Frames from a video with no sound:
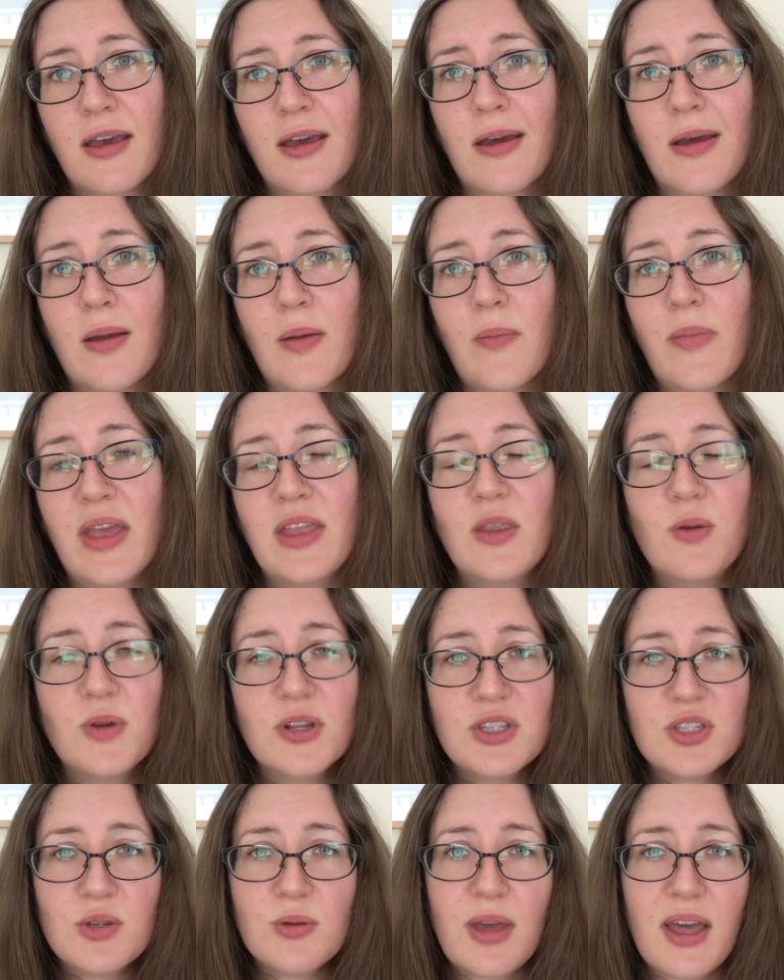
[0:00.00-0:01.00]
And then
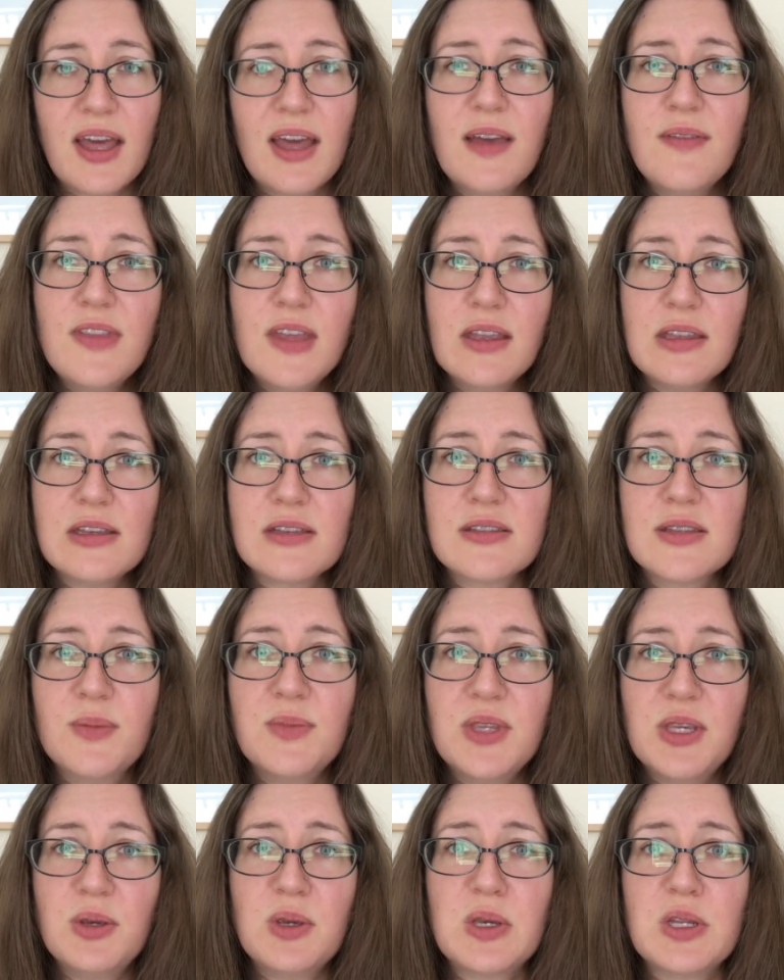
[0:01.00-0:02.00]
once you have that list,
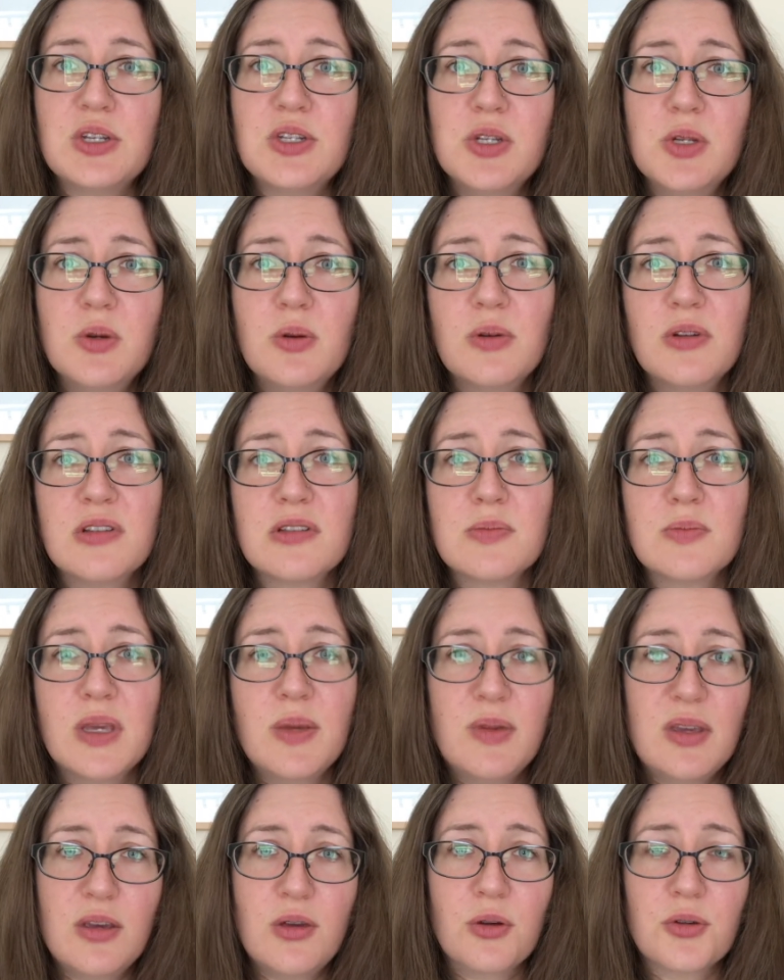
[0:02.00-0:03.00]
something you can do is
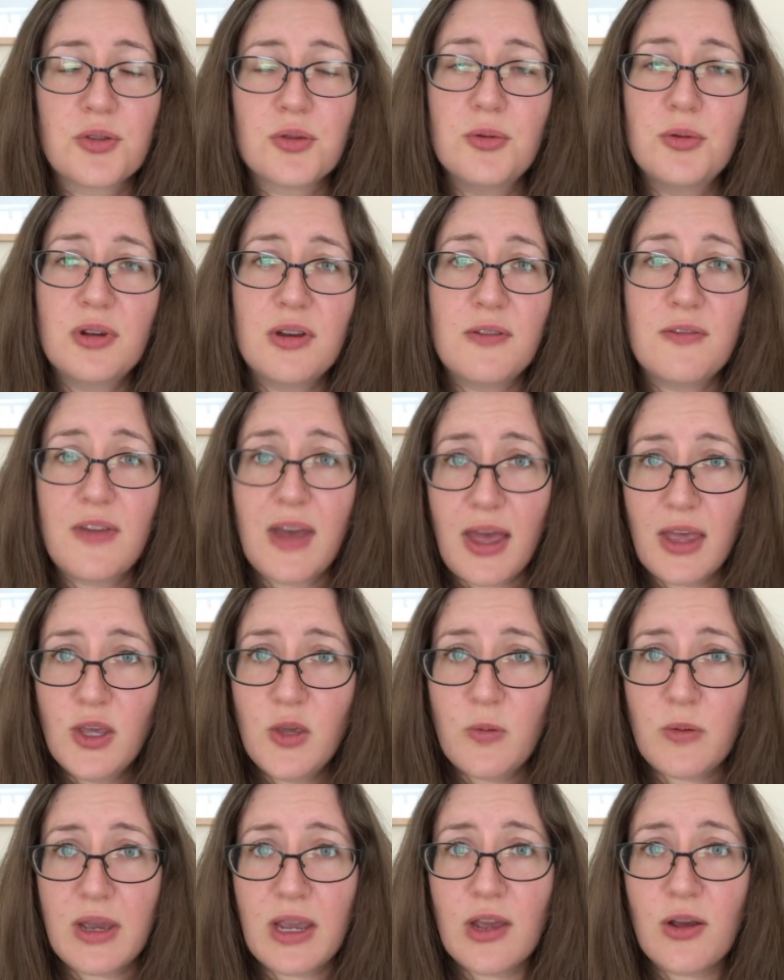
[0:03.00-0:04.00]
maybe go through and
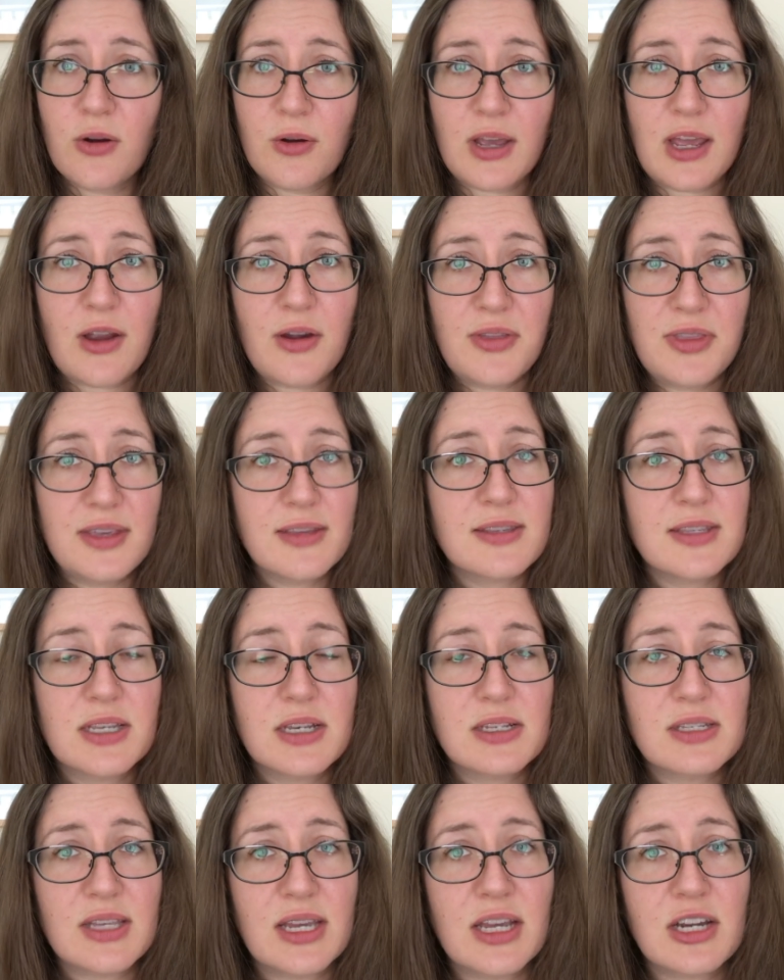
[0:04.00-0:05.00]
evaluate, okay, are these
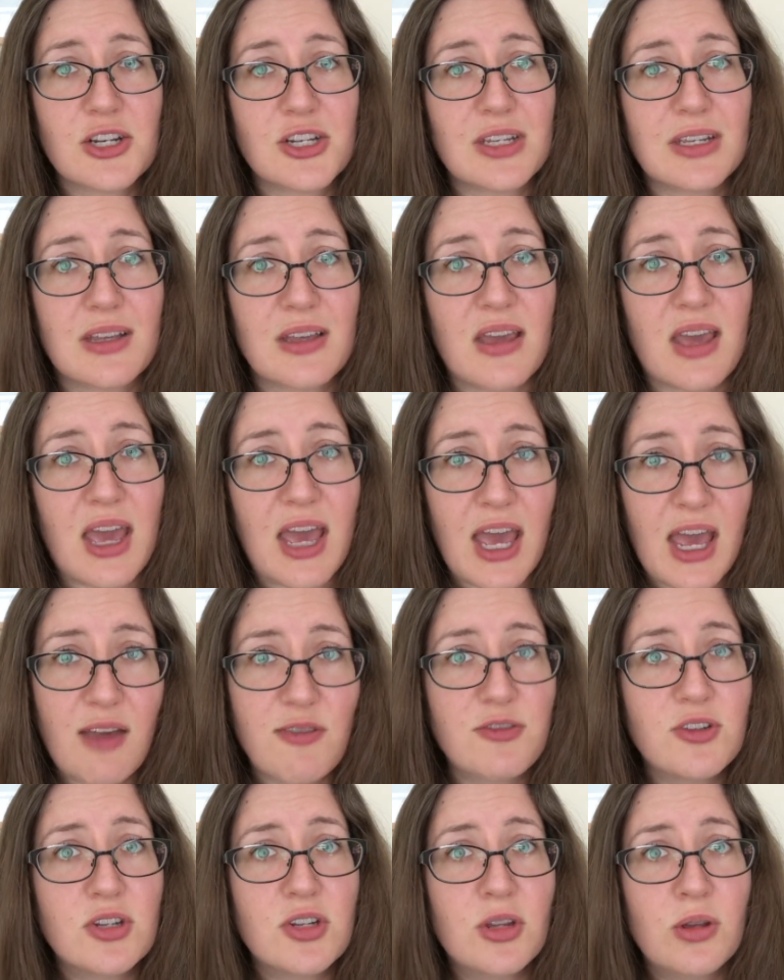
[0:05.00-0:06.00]
things I actually
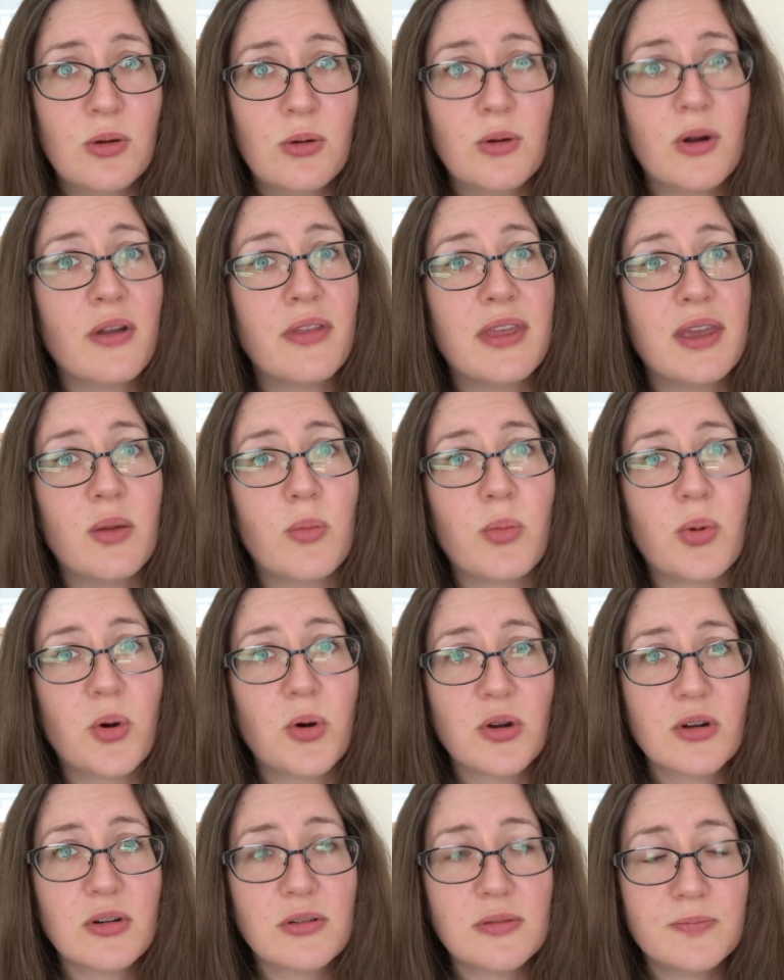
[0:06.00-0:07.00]
have to do? Are they
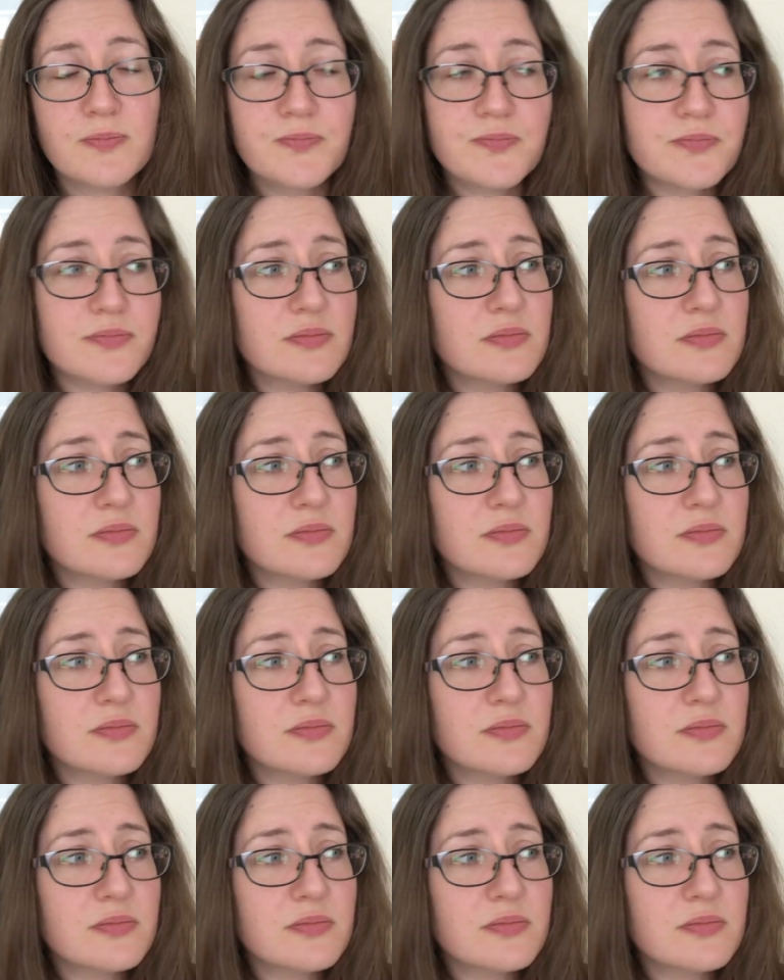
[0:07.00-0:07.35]
important?